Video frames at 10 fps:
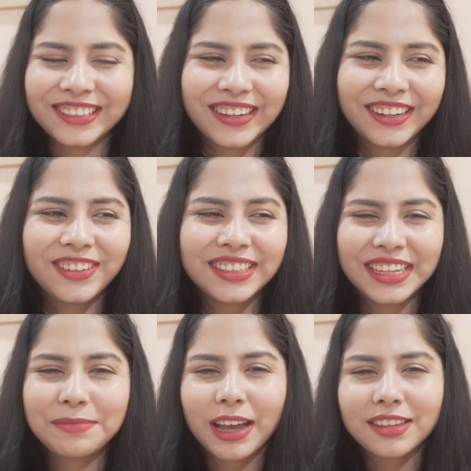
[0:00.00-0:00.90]
So I don't
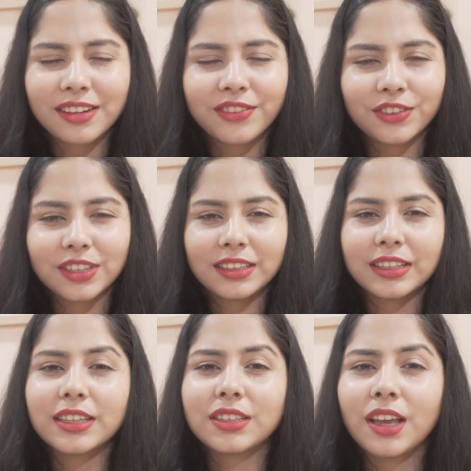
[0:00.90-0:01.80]
see myself using
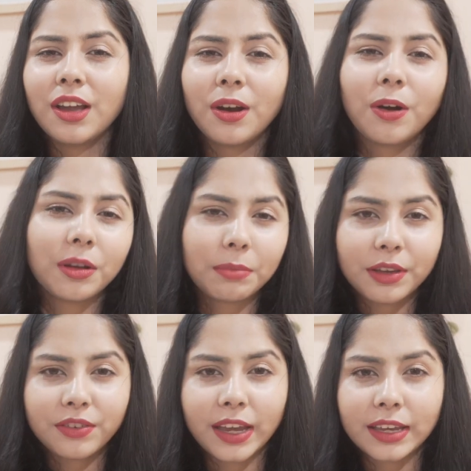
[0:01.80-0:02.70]
this on
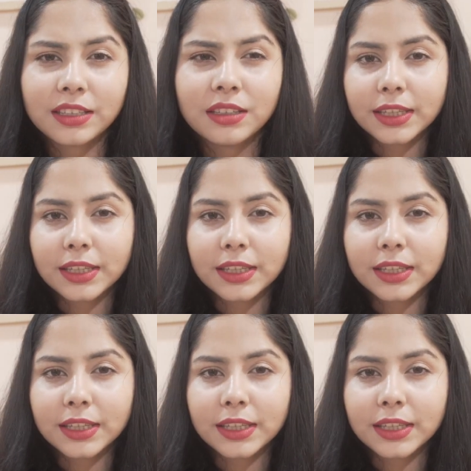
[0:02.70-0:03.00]
my face.